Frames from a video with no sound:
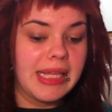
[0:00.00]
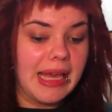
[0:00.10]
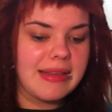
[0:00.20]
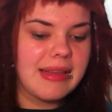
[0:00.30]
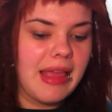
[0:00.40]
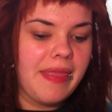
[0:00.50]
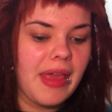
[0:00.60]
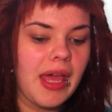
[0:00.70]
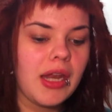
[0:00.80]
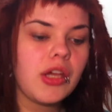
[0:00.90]
Yes, and
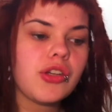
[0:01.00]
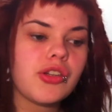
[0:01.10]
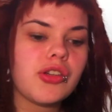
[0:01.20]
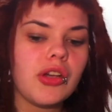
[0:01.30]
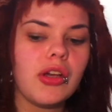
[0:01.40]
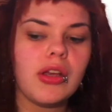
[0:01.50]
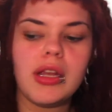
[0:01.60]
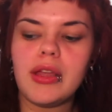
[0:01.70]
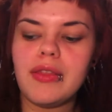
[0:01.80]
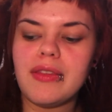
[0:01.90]
then this
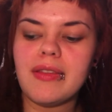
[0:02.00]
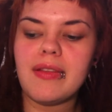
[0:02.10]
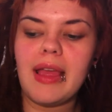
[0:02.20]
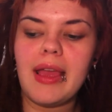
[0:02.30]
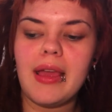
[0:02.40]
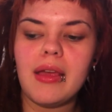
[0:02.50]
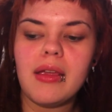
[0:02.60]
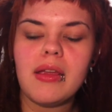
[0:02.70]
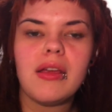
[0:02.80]
is a